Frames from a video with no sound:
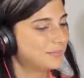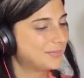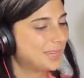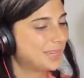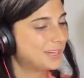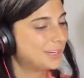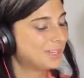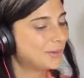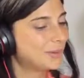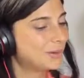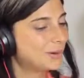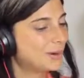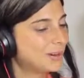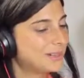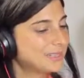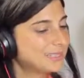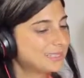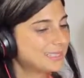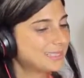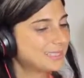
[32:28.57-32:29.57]
And you know what?
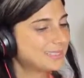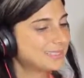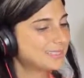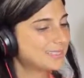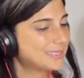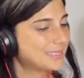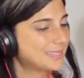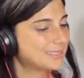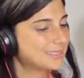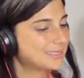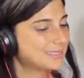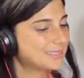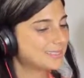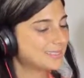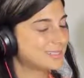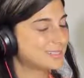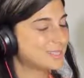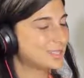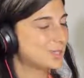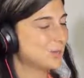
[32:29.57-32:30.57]
Honestly, it's
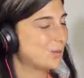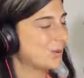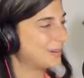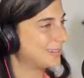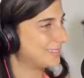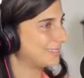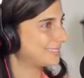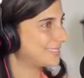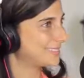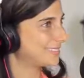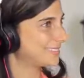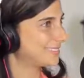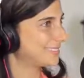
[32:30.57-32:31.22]
a choice.